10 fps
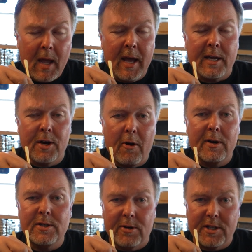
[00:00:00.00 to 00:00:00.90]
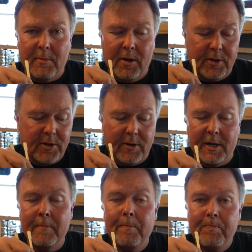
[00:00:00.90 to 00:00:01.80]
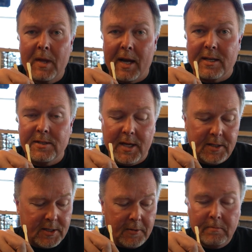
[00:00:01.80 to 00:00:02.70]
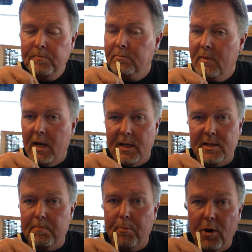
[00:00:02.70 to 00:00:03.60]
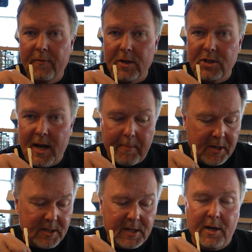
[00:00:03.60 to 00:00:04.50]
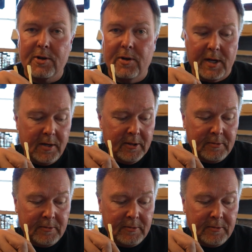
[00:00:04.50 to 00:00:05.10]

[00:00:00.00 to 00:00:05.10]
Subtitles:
I can already start smelling the curry. I can taste it. It's perfect Japanese style curry.